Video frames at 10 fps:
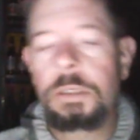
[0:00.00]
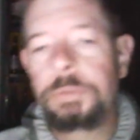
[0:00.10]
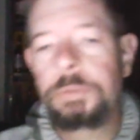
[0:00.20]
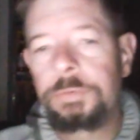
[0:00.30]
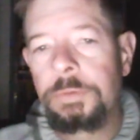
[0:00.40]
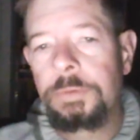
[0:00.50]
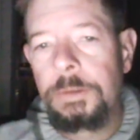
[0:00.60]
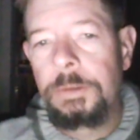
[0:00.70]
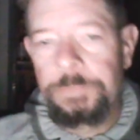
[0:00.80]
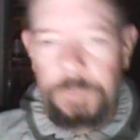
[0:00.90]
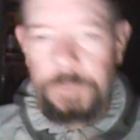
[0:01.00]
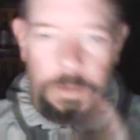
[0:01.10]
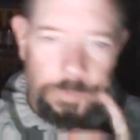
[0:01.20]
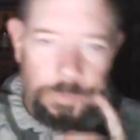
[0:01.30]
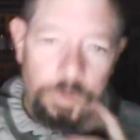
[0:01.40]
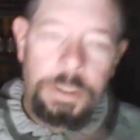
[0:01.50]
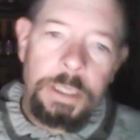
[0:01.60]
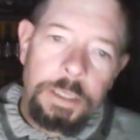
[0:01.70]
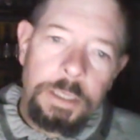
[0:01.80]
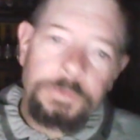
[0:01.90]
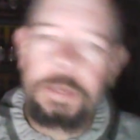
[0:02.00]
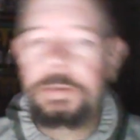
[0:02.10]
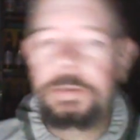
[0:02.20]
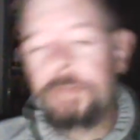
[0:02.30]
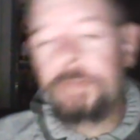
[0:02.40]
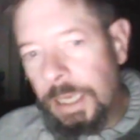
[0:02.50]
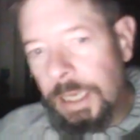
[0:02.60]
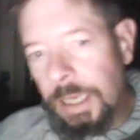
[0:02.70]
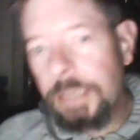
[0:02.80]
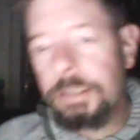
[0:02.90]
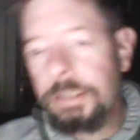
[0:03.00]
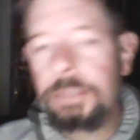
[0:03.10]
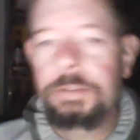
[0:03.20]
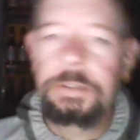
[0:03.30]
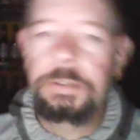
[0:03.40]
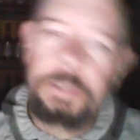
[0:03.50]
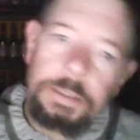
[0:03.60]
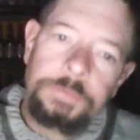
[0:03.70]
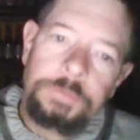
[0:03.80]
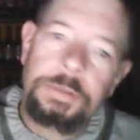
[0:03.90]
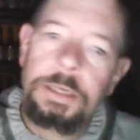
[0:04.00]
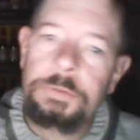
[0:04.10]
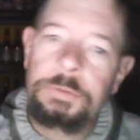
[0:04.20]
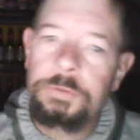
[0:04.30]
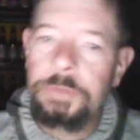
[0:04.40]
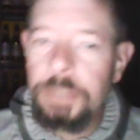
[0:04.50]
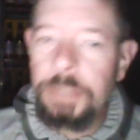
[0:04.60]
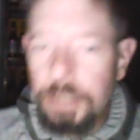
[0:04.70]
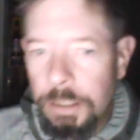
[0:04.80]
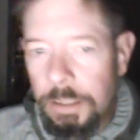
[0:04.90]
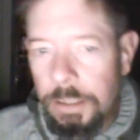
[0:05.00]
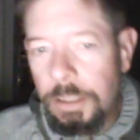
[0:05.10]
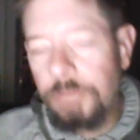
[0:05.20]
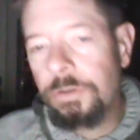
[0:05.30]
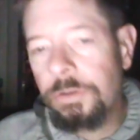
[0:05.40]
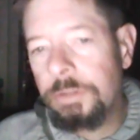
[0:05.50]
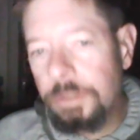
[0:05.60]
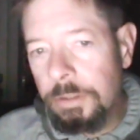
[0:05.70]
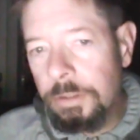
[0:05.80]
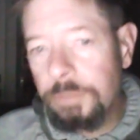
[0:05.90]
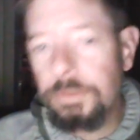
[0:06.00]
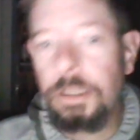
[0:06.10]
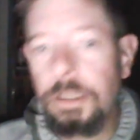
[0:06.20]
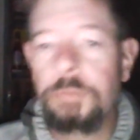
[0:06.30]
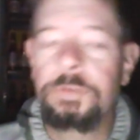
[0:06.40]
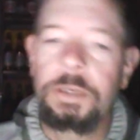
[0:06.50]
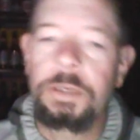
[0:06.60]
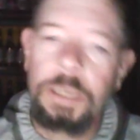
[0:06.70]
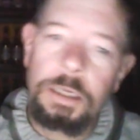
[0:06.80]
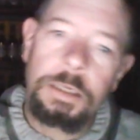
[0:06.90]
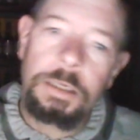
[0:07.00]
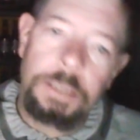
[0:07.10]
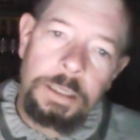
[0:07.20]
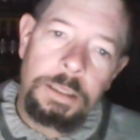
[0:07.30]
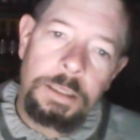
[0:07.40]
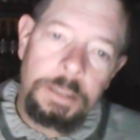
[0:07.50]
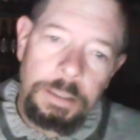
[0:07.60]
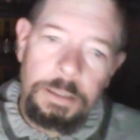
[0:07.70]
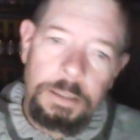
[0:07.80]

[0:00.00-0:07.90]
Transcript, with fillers: I was doing this and I did that and I did this and then I was doing that and I thought this. And the other one say, yeah, yeah, yeah.